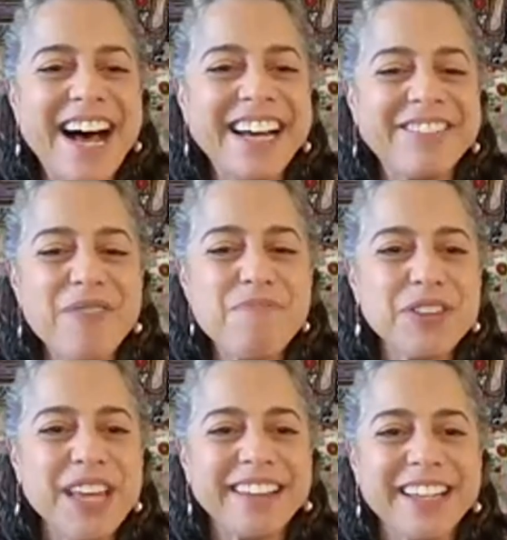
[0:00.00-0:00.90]
I will
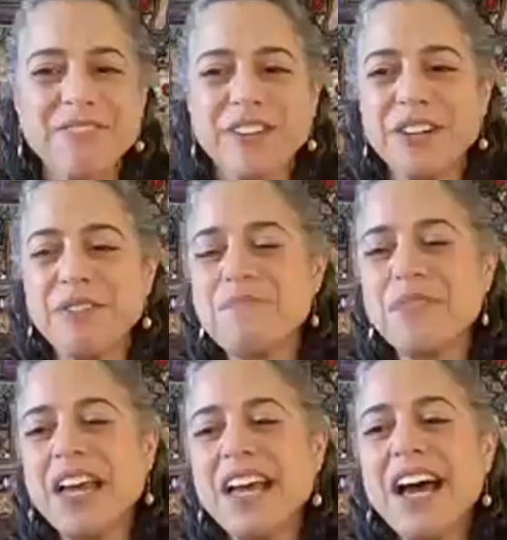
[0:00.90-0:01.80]
put that link for you.
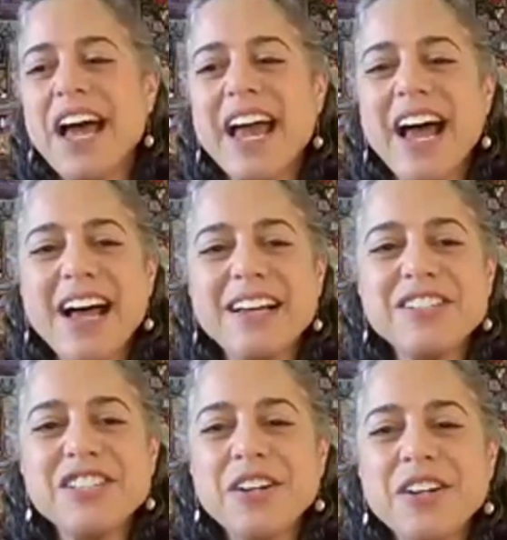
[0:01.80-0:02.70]
Uh,
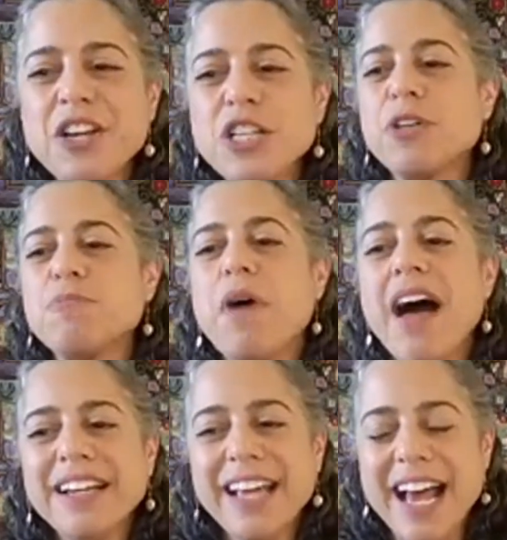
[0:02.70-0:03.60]
Sharon Salzberg's
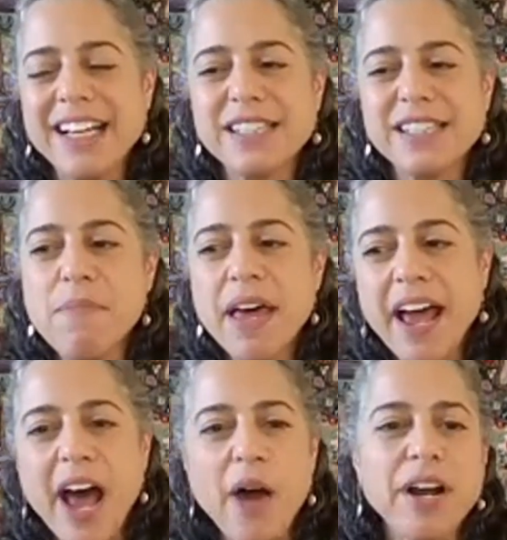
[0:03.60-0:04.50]
podcast, The Metta
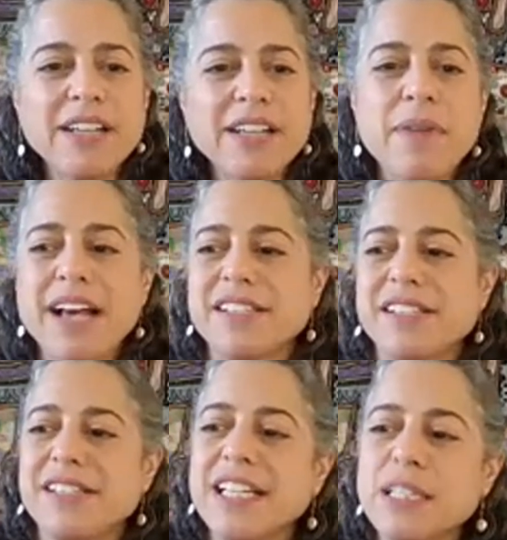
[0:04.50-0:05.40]
Hour, has
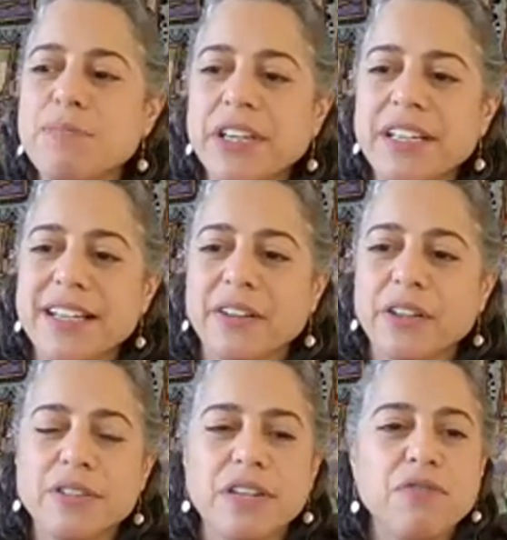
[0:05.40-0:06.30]
amassed 6 million
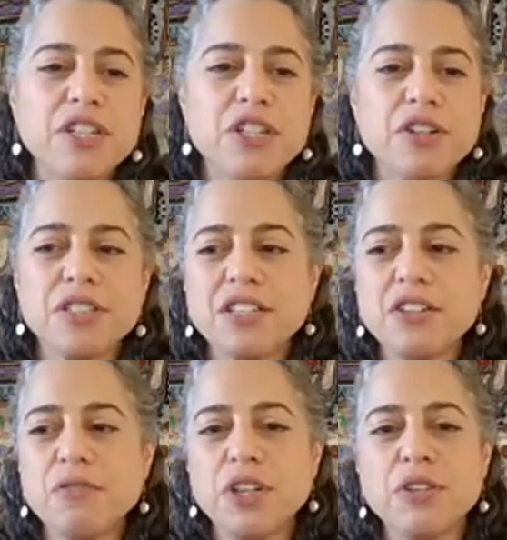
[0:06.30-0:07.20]
downloads and features
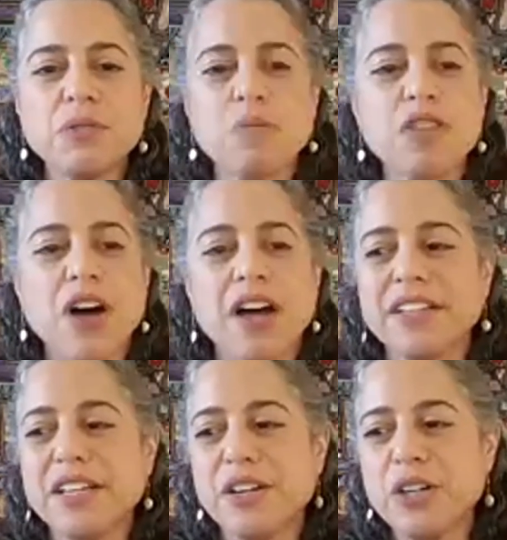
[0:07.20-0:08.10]
interviews with
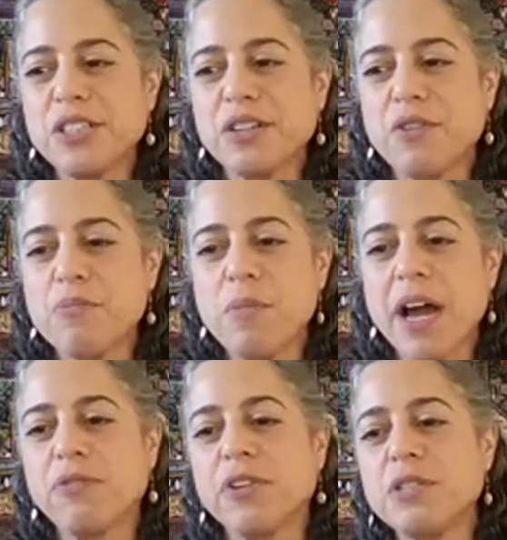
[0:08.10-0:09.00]
thought leaders from the
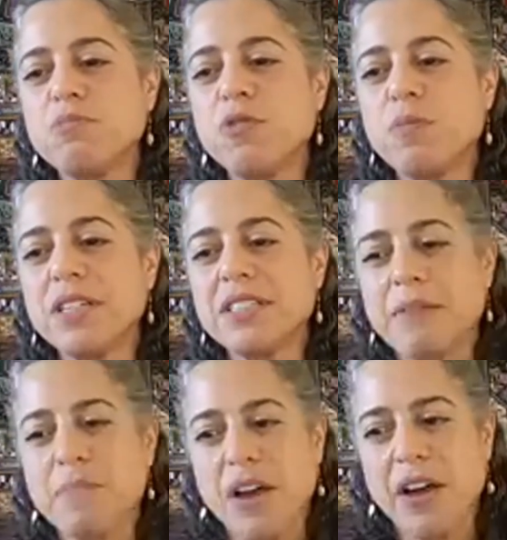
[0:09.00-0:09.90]
mindfulness movement
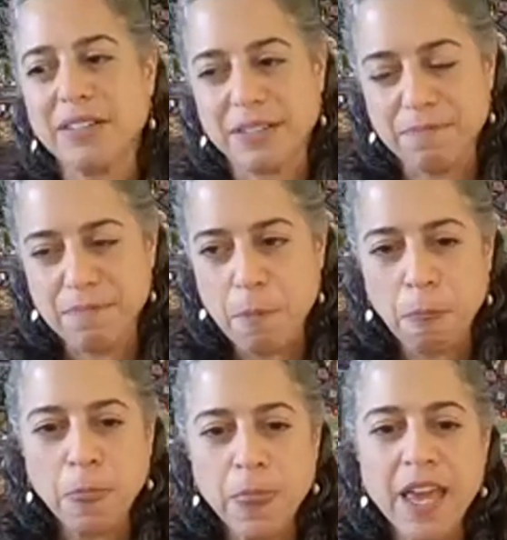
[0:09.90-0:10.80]
and beyond.
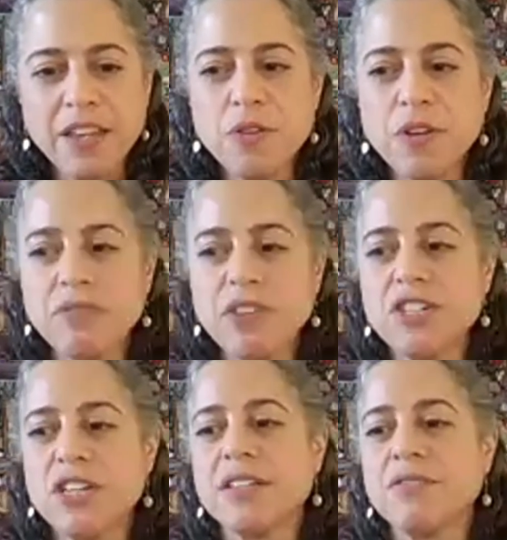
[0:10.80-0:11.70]
And you can
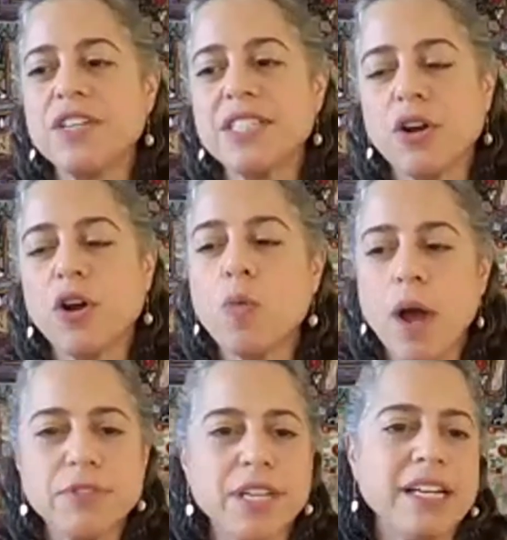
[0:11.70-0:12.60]
visit, visit her
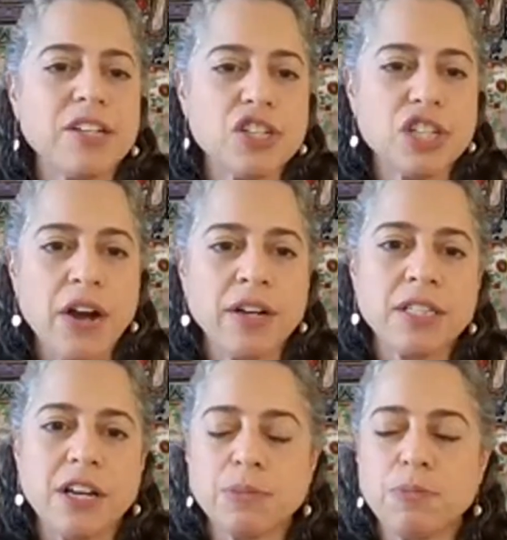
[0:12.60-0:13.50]
website,
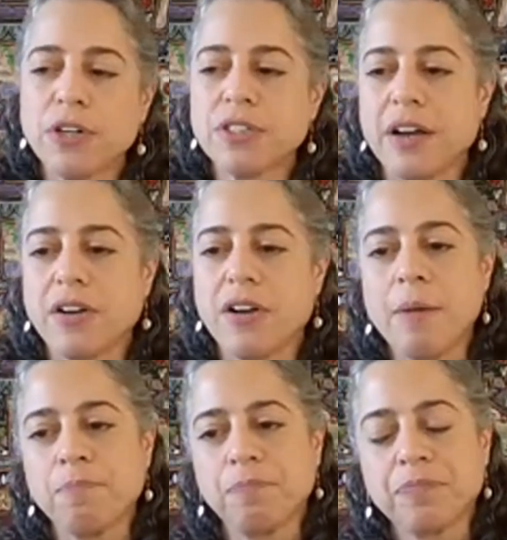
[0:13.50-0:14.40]

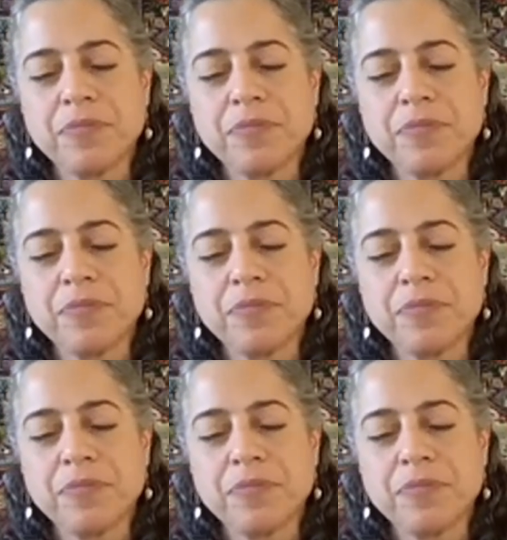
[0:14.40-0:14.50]
sharonsalzberg.com.